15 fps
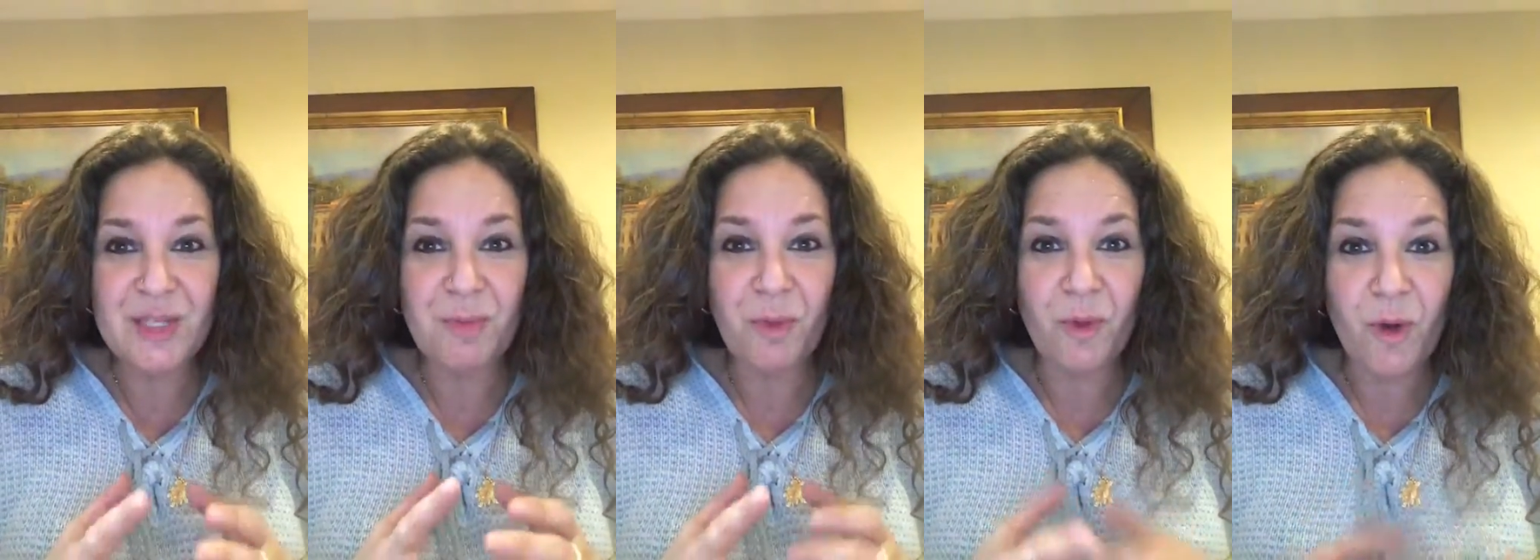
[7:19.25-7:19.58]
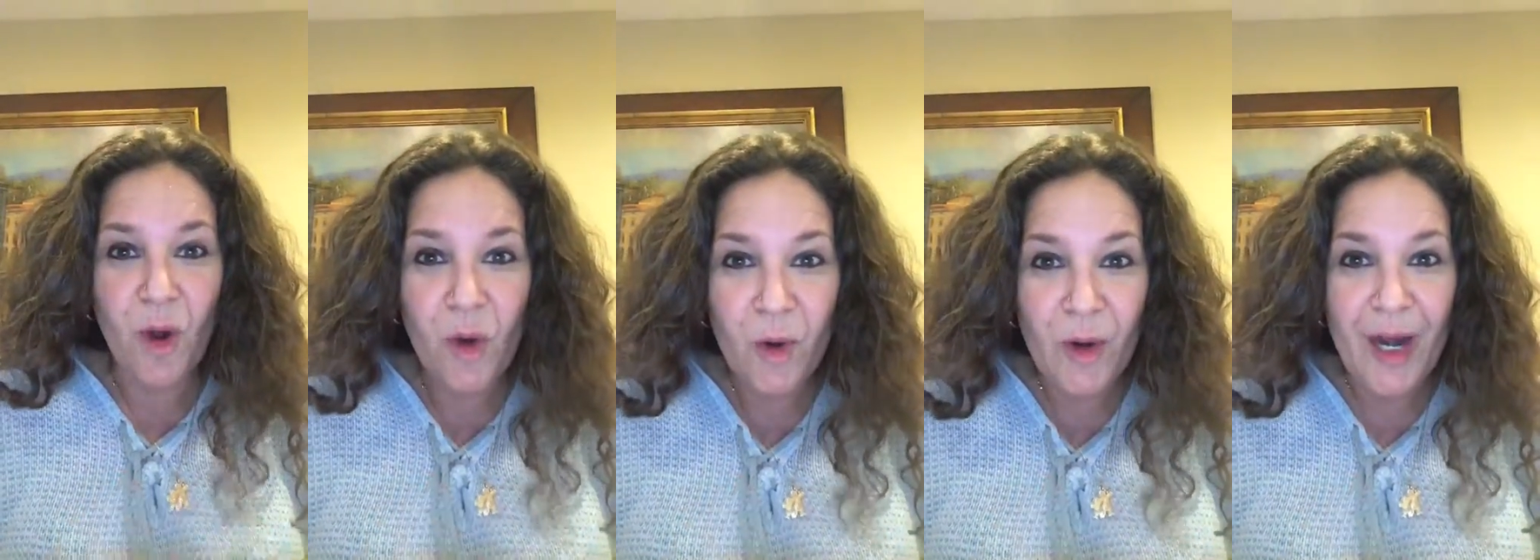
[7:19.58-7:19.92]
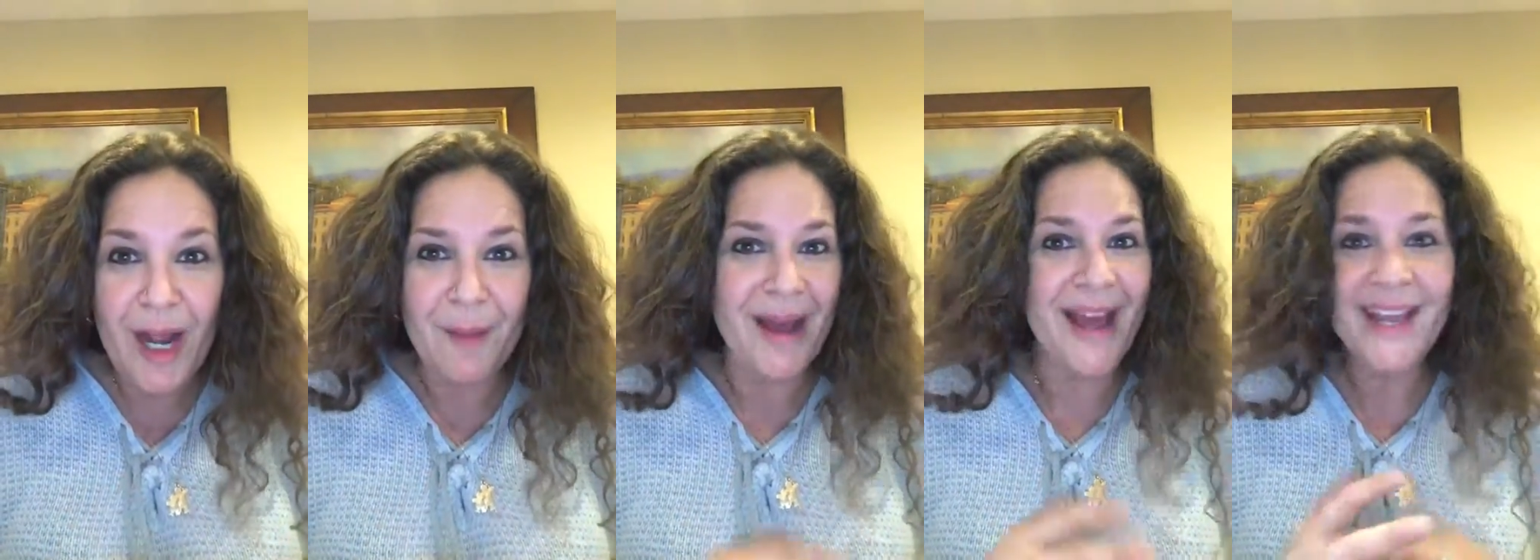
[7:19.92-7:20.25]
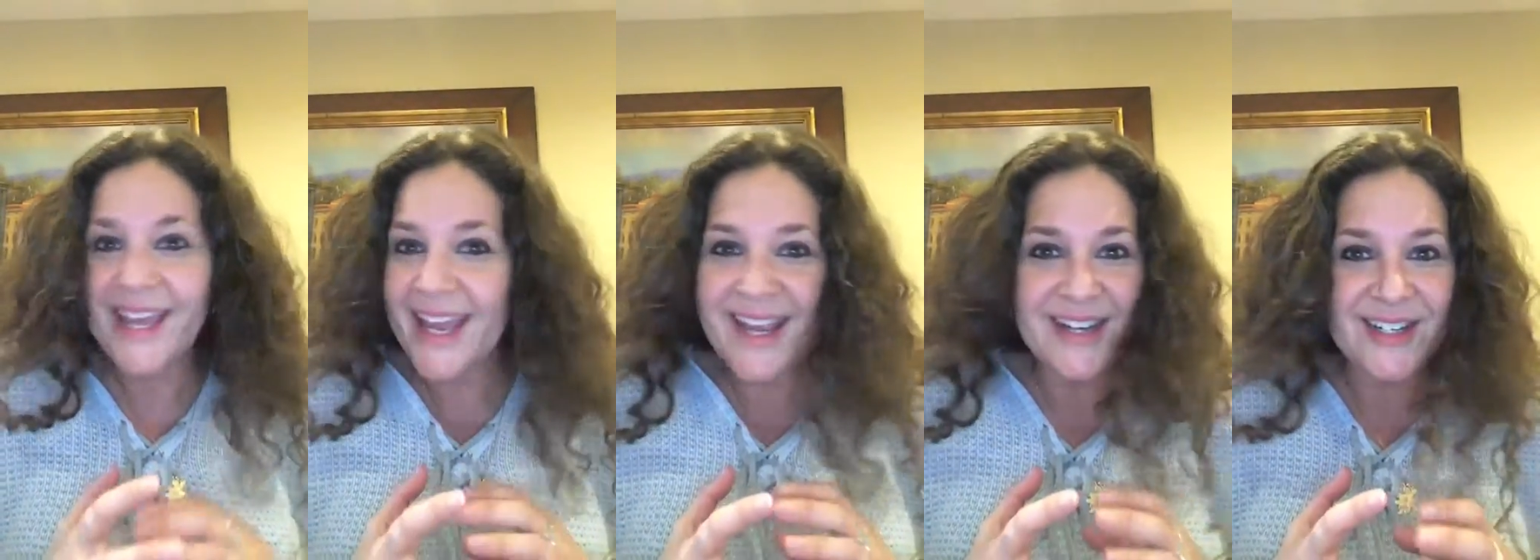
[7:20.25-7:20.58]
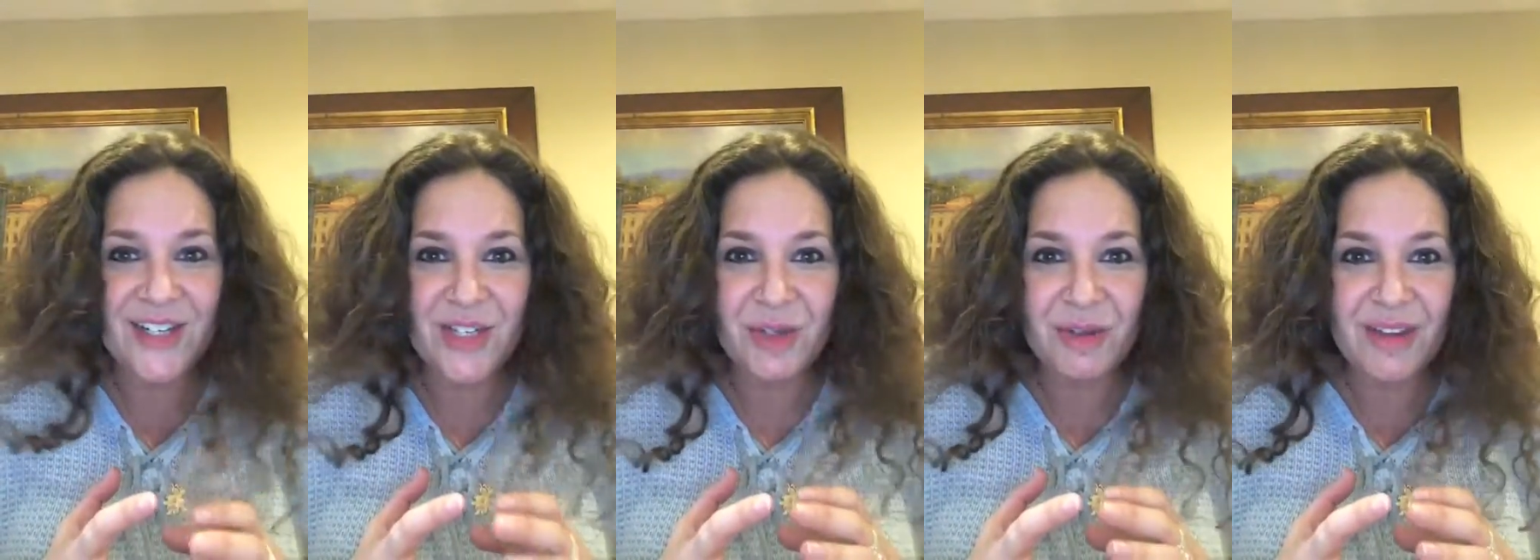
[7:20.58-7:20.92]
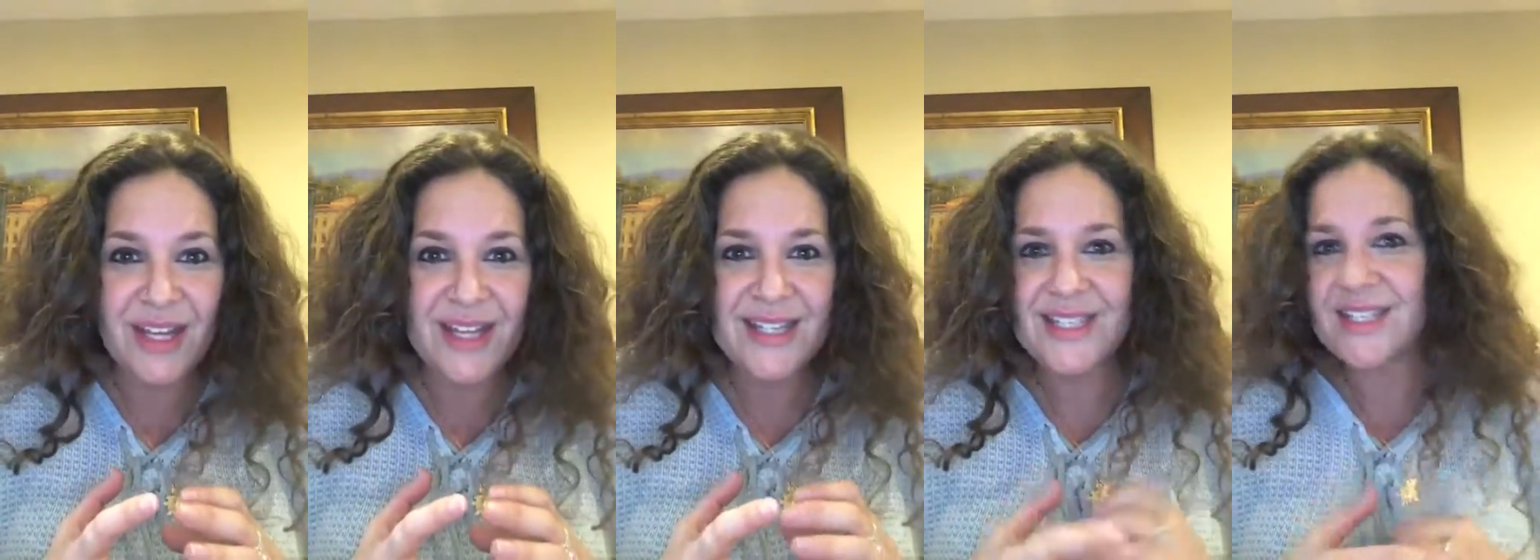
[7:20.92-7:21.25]
program? I can't do
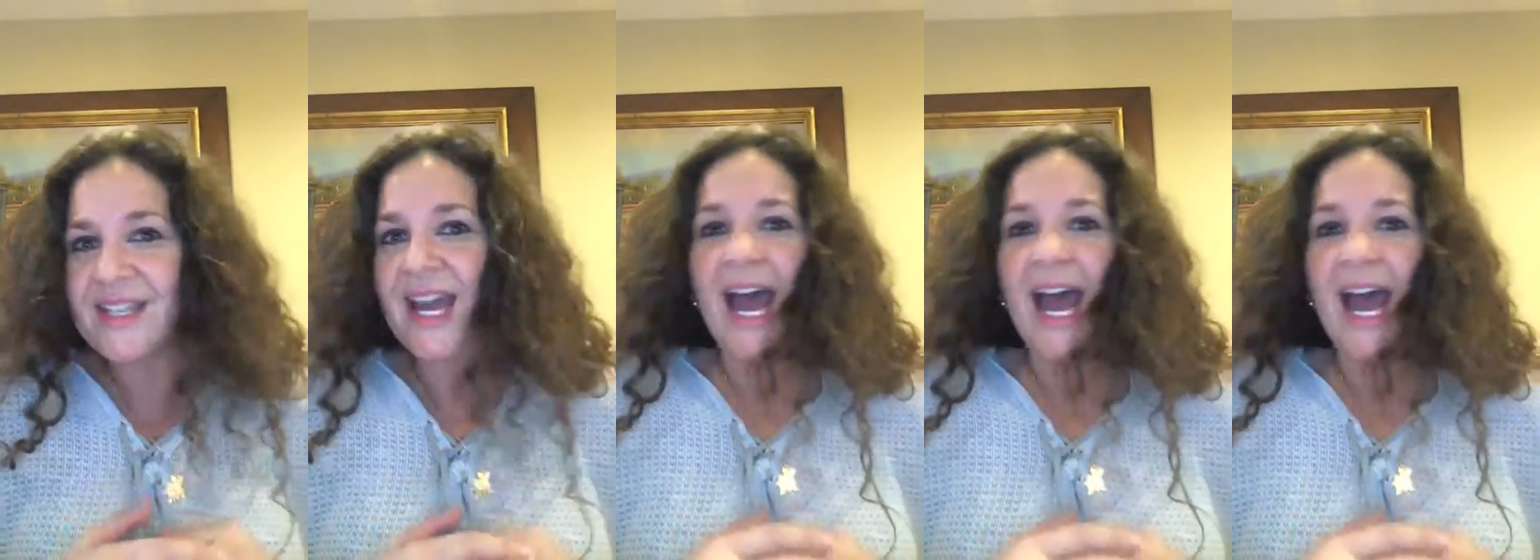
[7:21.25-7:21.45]
this.